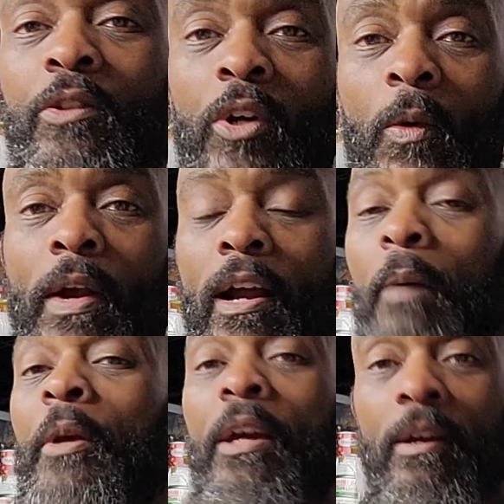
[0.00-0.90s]
are going
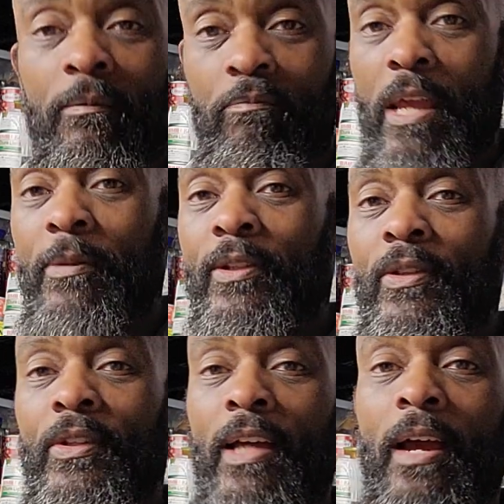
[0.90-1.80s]
up, maybe it's
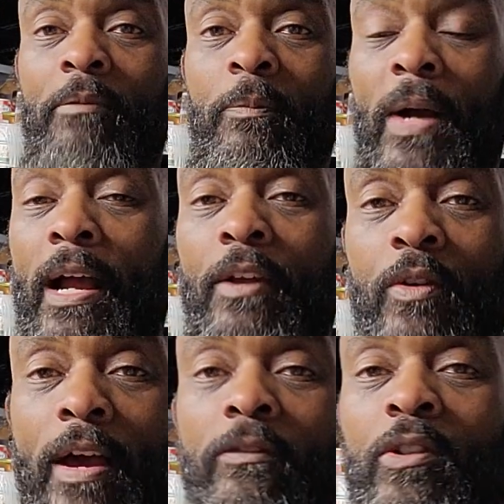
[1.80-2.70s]
the time to buy it.
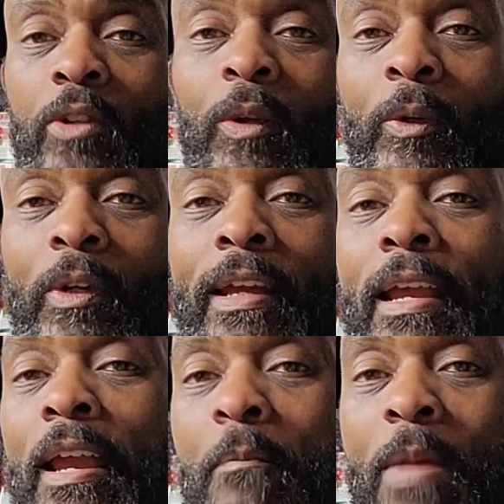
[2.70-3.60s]
You have to start
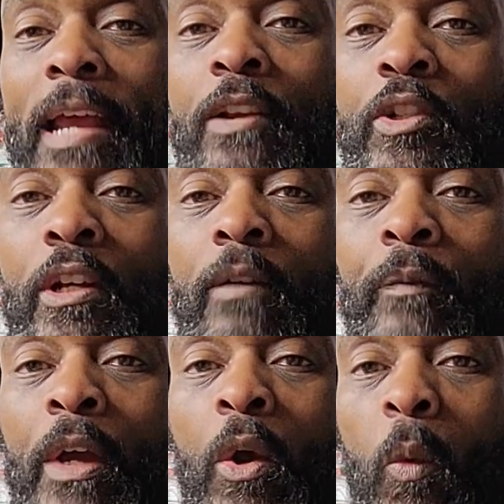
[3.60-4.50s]
looking and managing
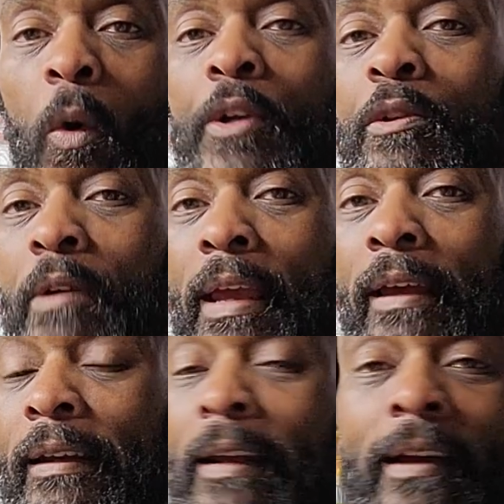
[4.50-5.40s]
what you
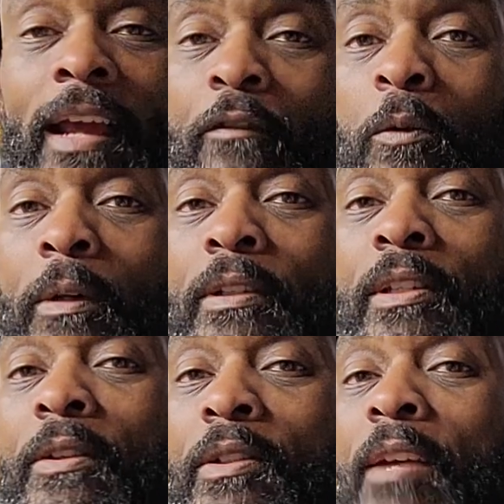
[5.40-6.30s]
can. And not everyone is
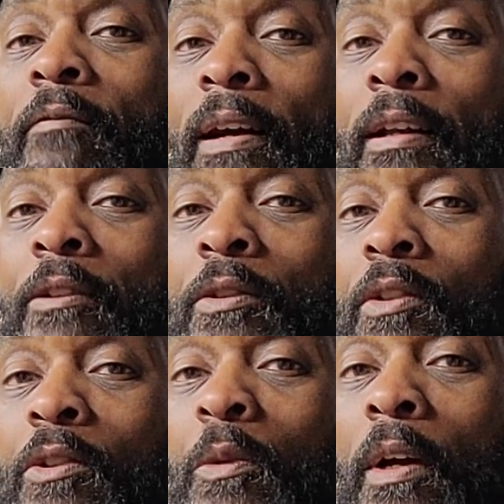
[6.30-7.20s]
in the same financial
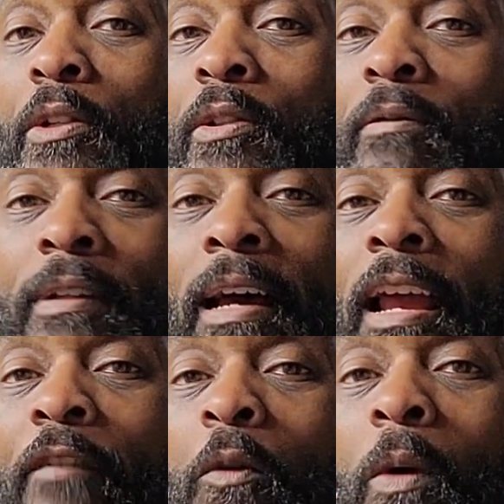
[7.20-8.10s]
situation, and not
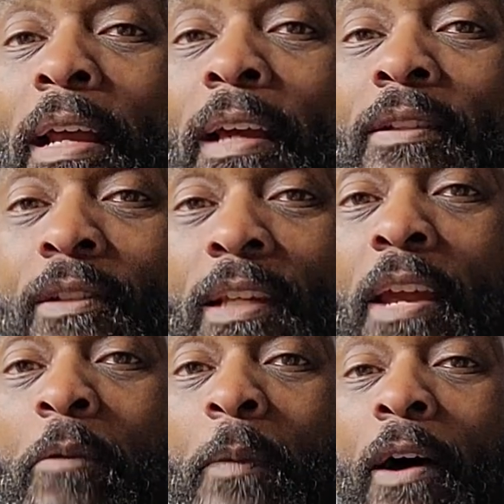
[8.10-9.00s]
everyone has the
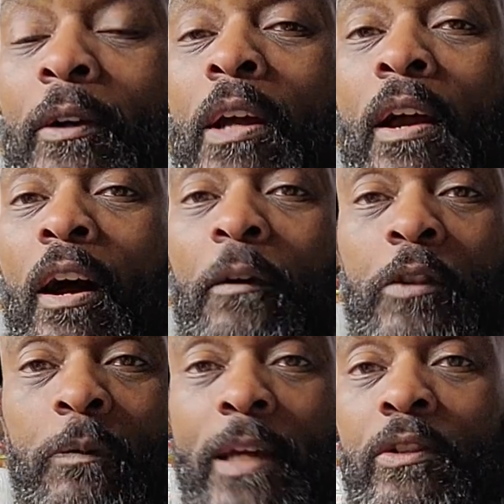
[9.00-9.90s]
same amount of
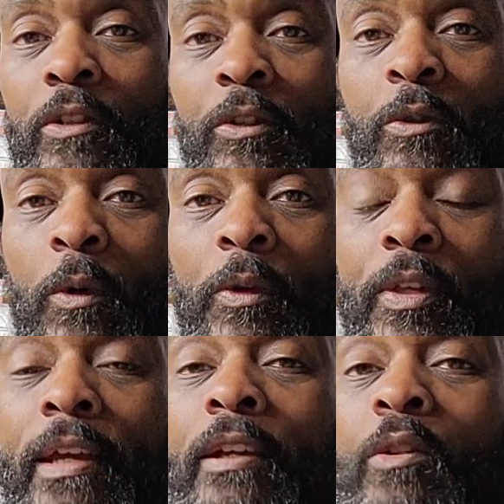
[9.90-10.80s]
space to store
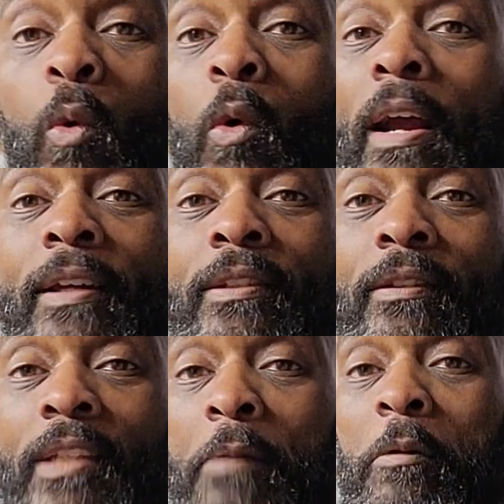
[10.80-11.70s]
things or has
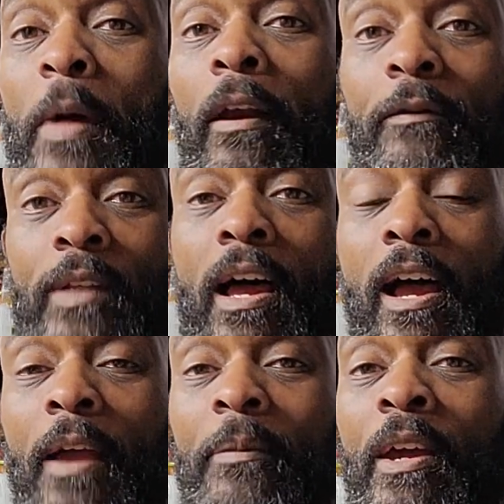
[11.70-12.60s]
the same amount of
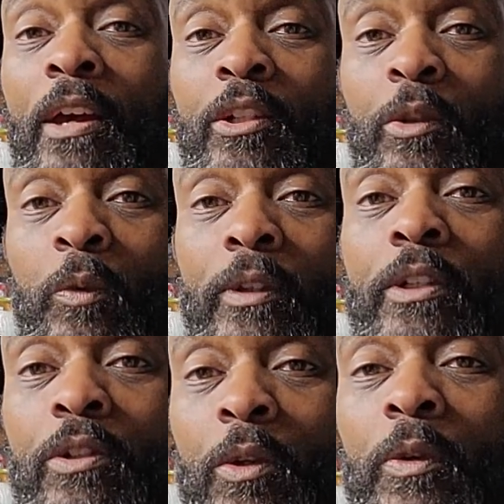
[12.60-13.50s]
time to
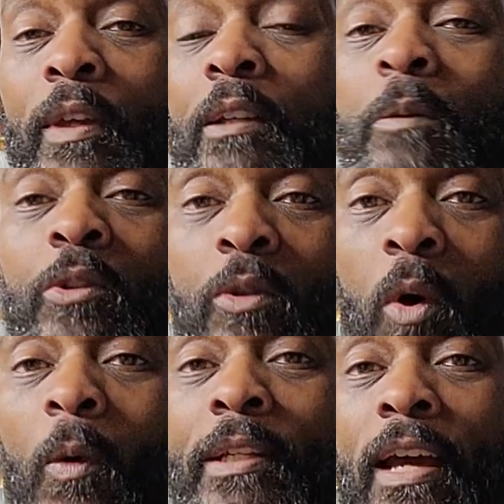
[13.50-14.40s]
really do things. But you
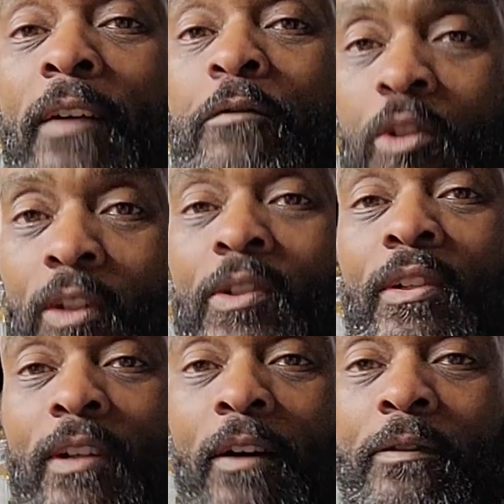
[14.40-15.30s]
always have just
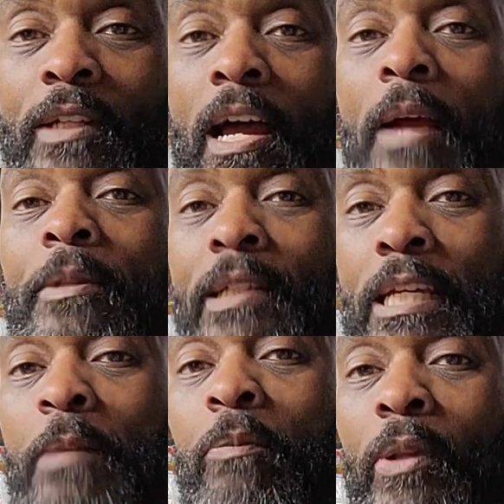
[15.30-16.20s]
enough time to
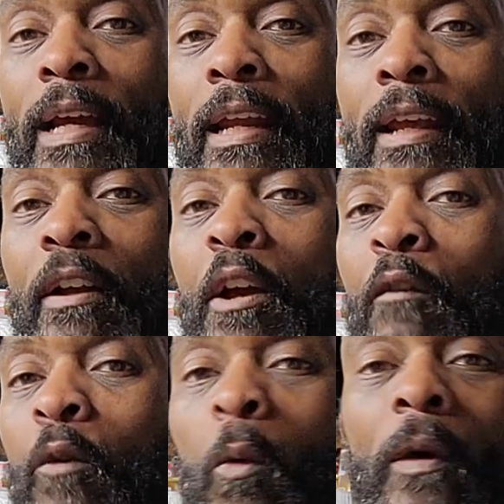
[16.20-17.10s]
keep planning
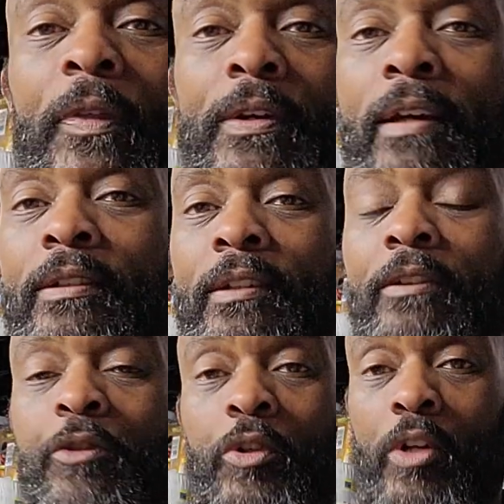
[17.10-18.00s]
for what the next
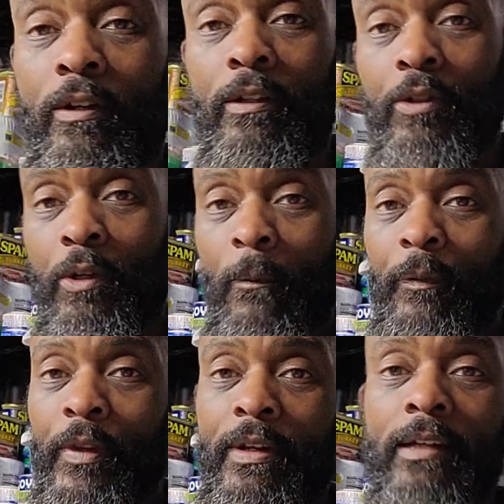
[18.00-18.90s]
thing that you're going to do,
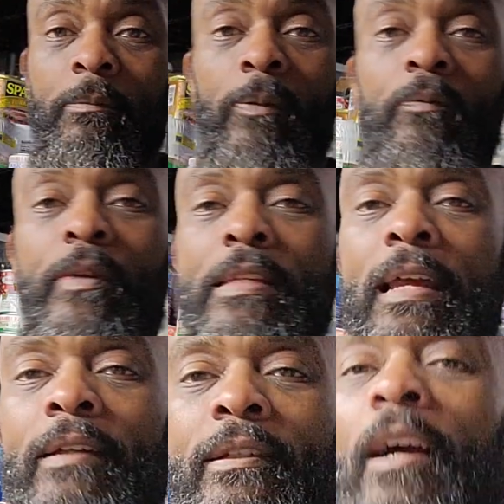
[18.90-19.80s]
the
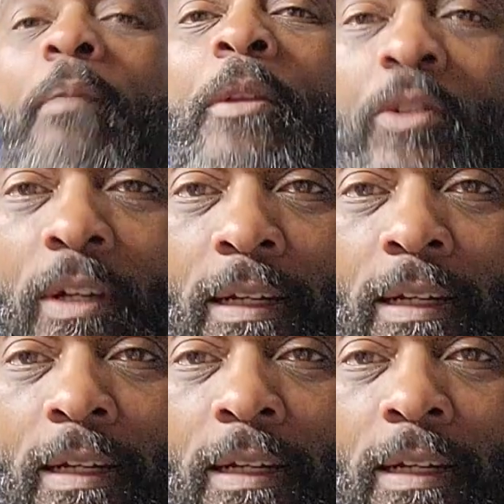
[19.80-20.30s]
next item that you're